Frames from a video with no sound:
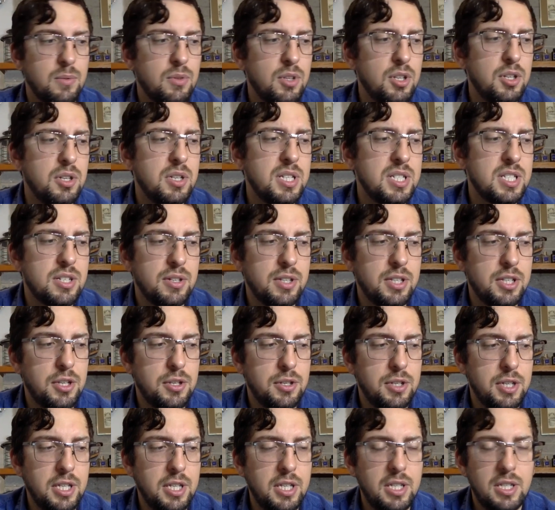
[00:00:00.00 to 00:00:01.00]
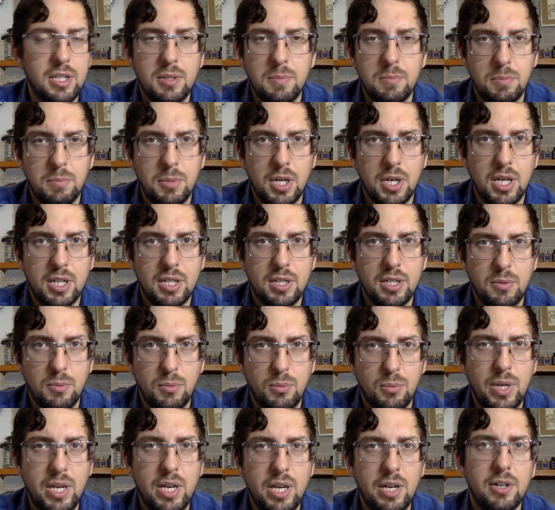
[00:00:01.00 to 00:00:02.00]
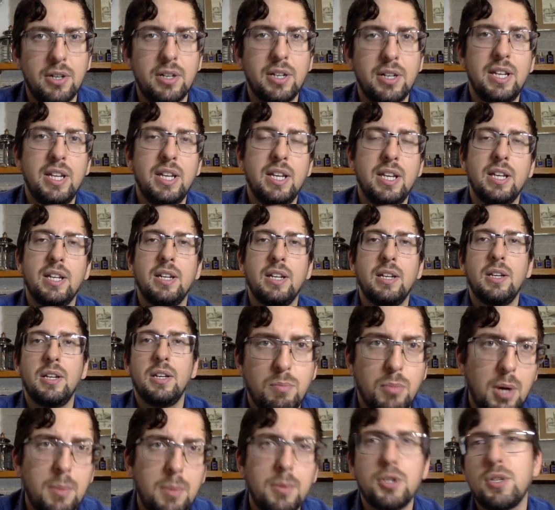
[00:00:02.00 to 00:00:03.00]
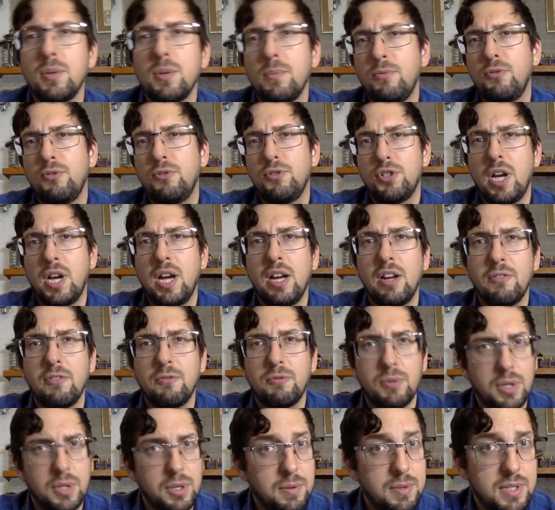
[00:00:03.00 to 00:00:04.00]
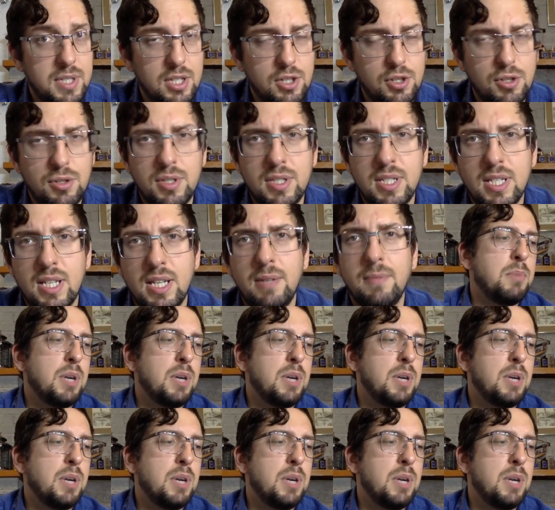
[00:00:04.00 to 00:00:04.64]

not necessarily unique, but rare in barbershop Fougère fragrance, I should say.